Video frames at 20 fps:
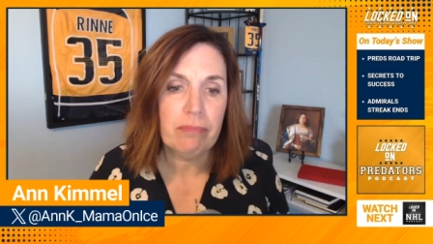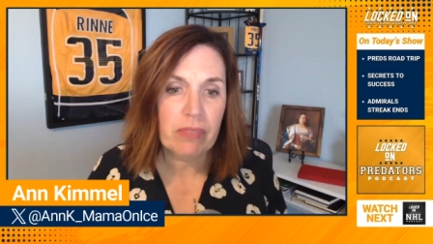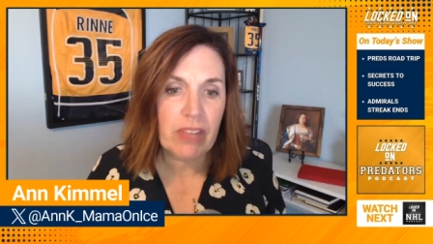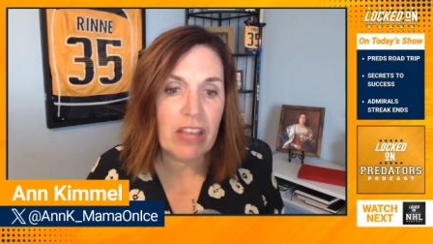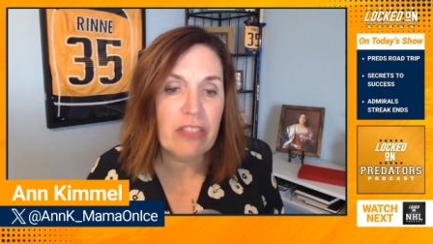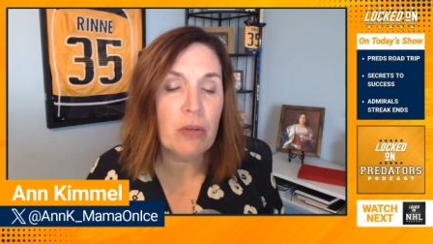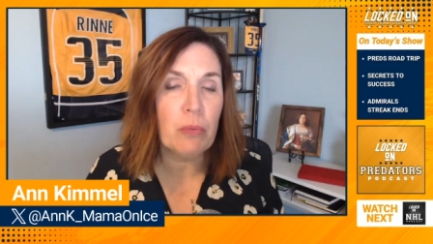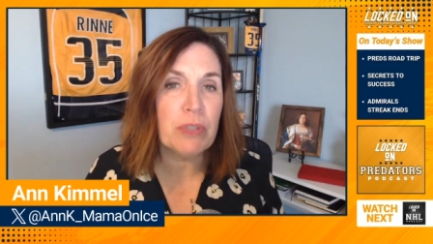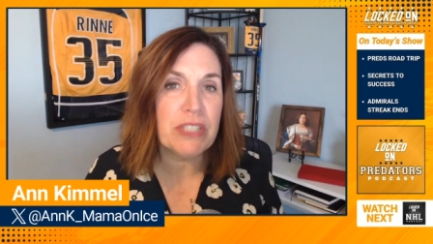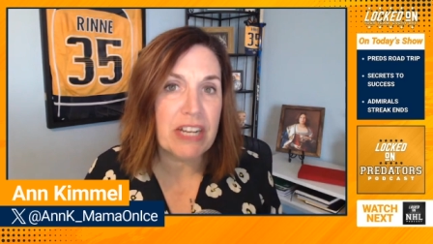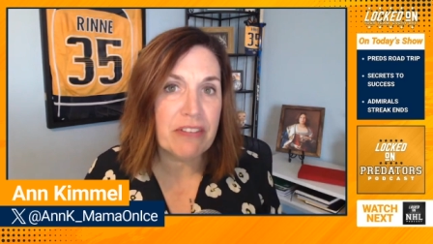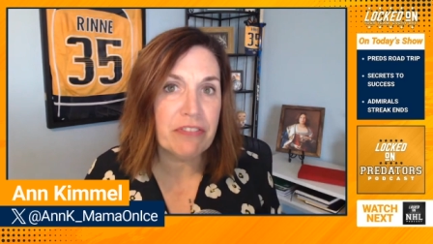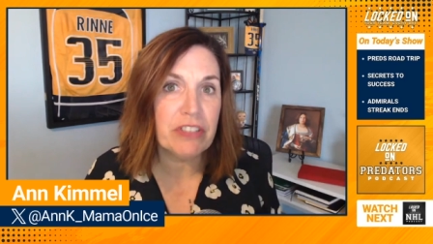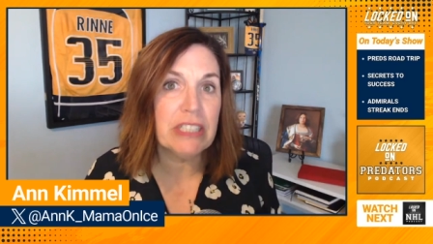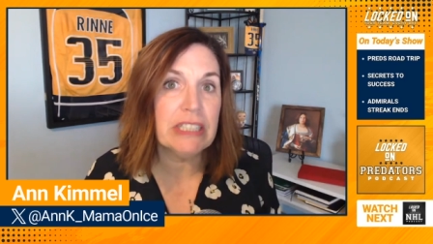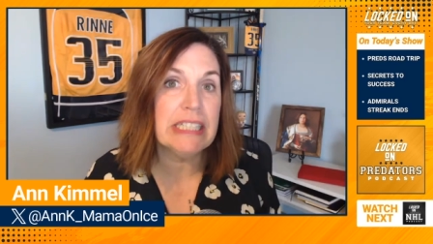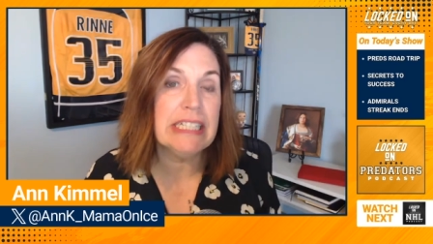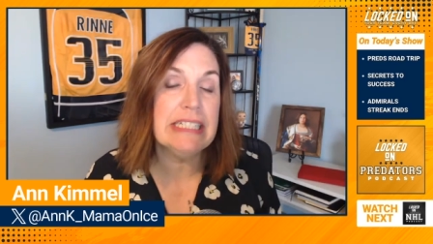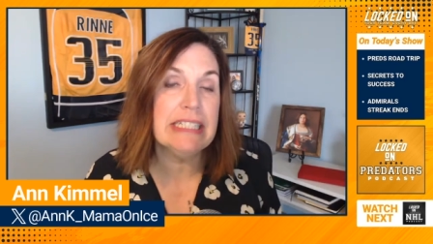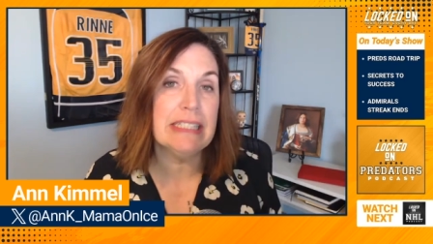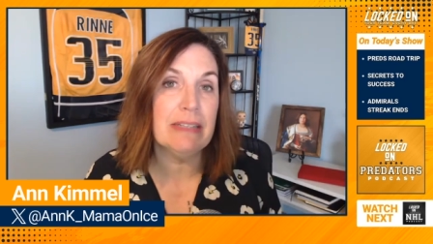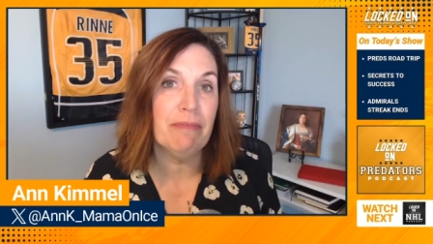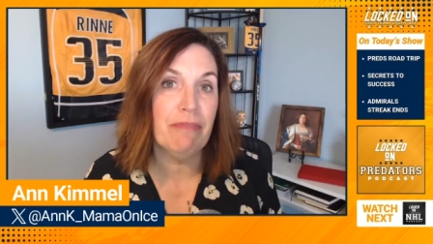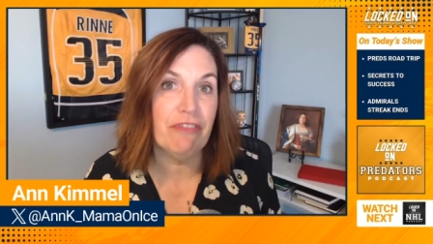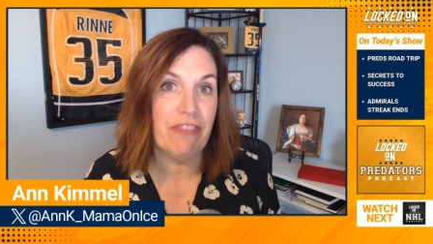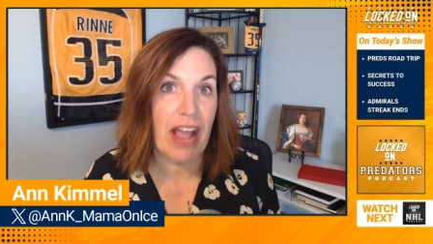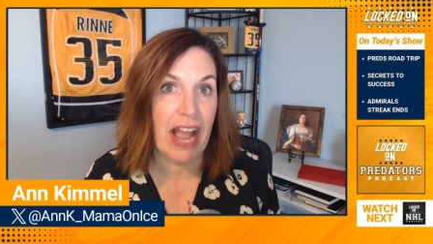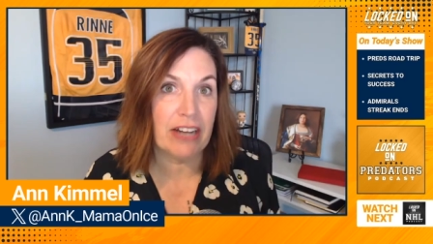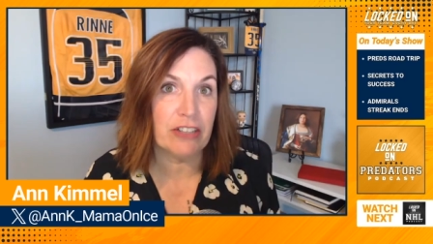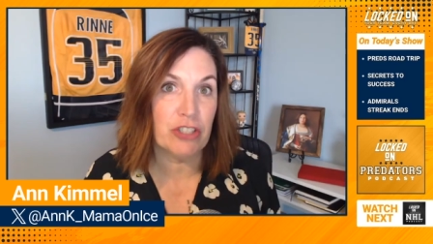there were definitely some
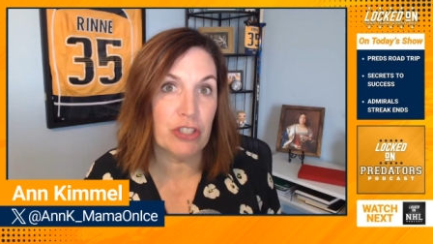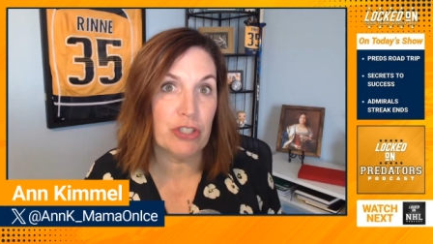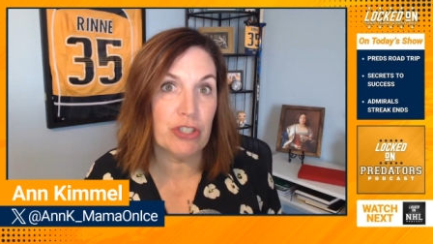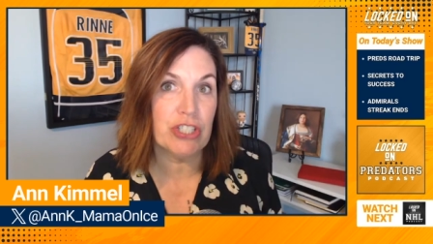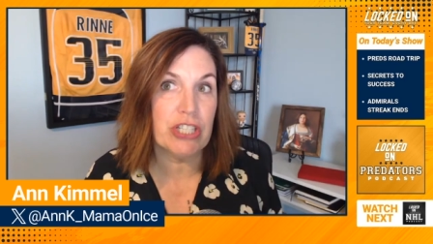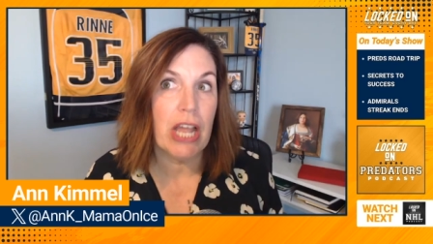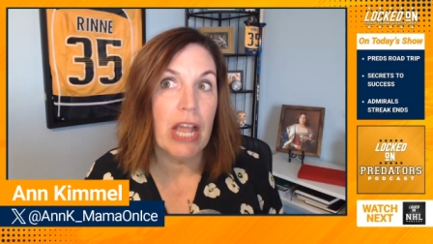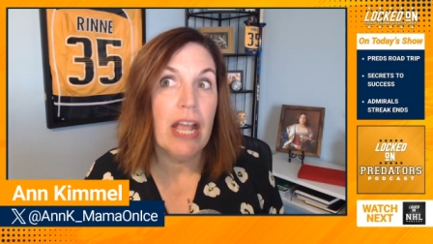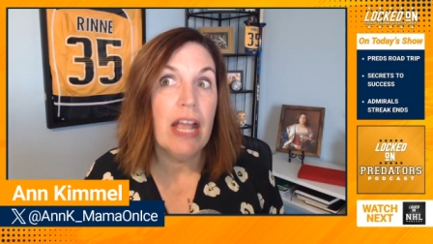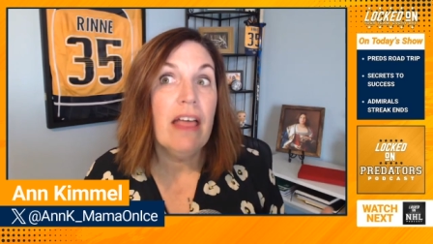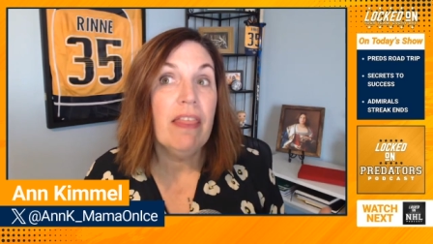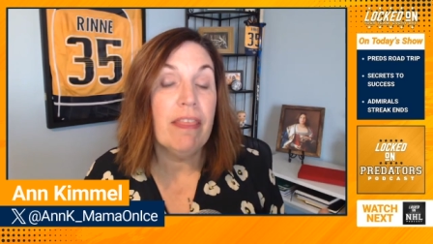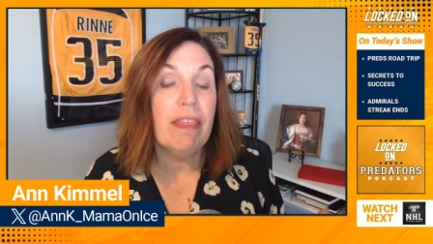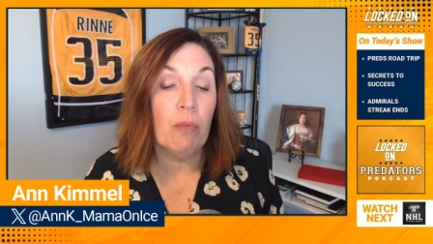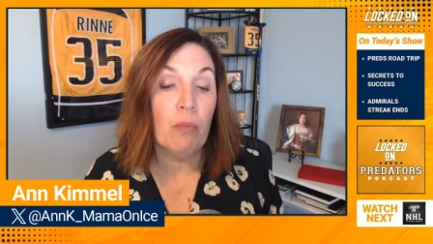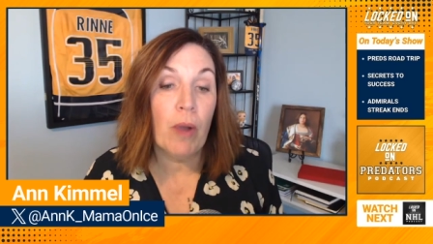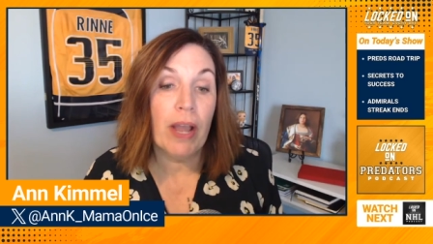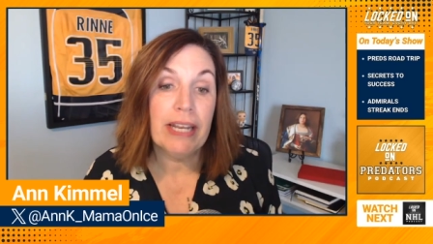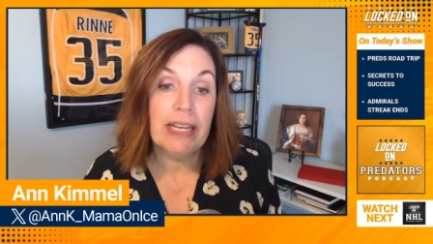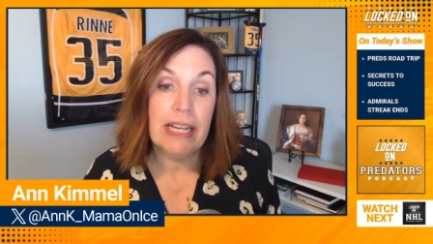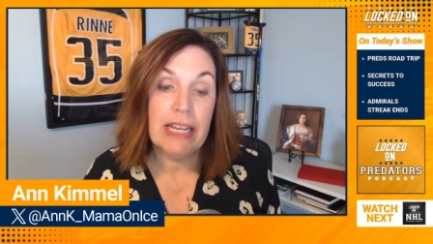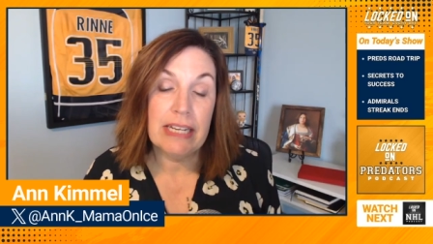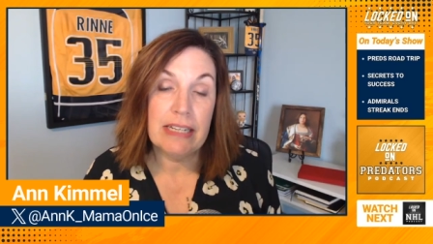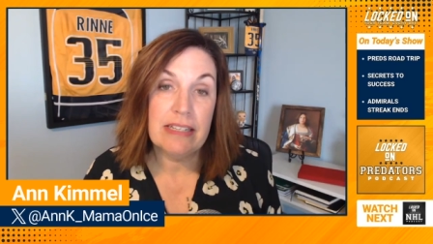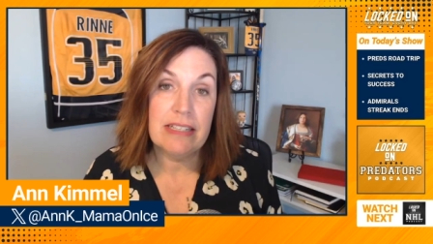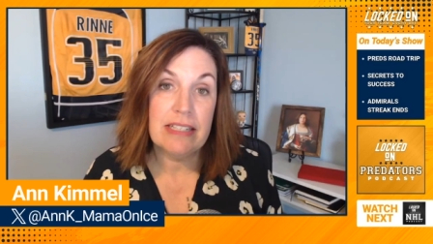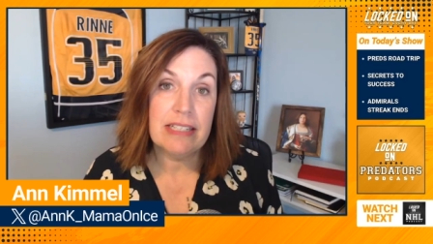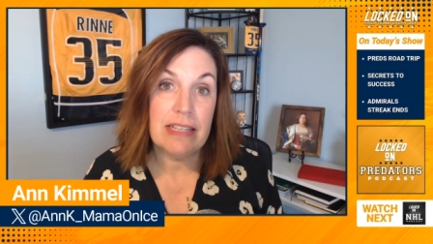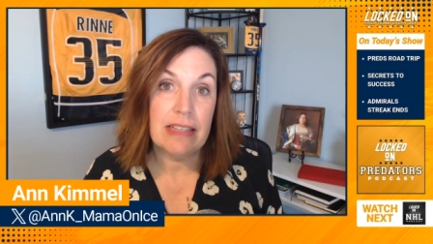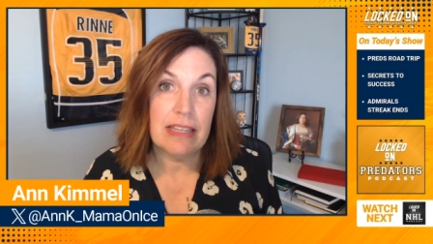factors that went
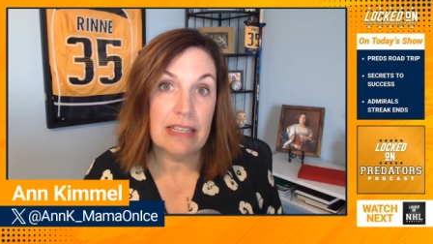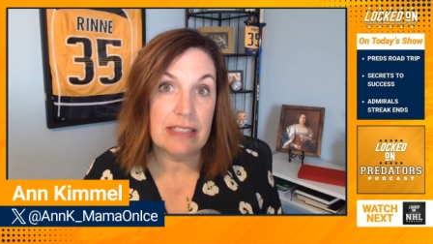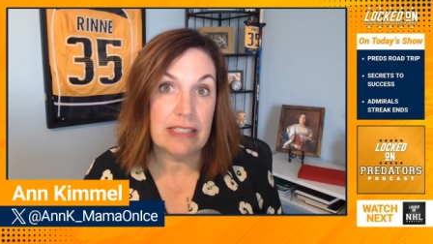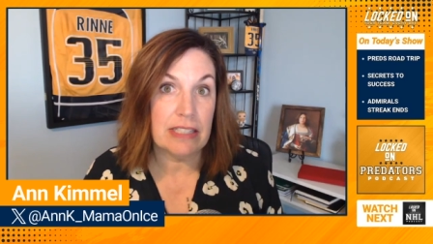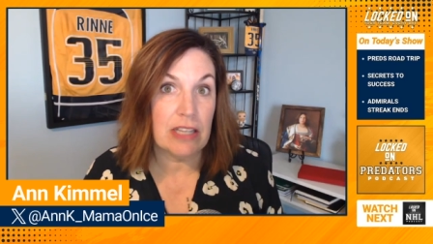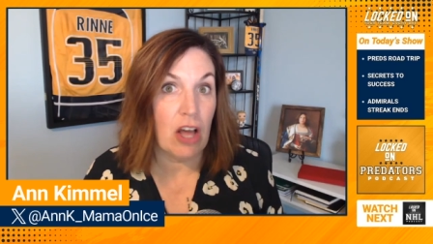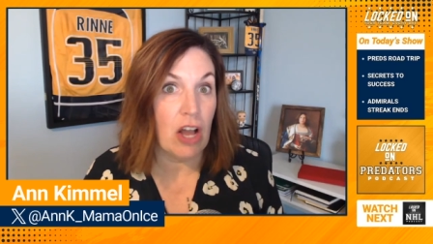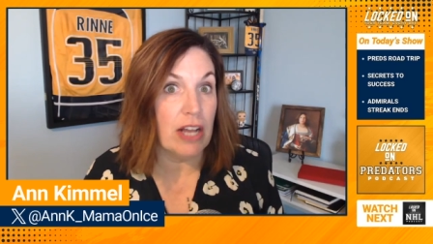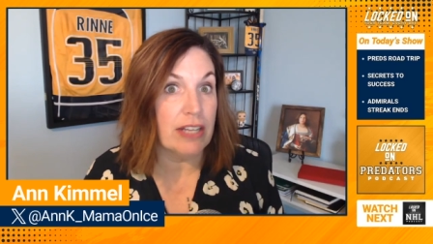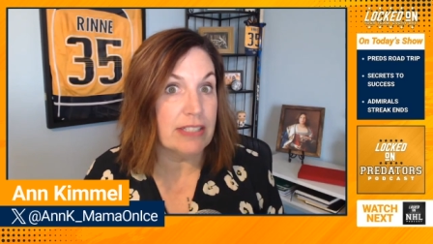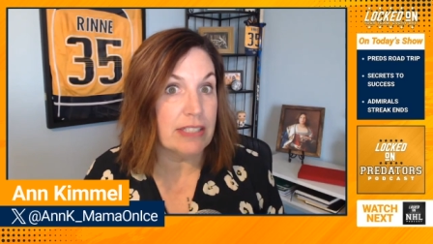into this loss.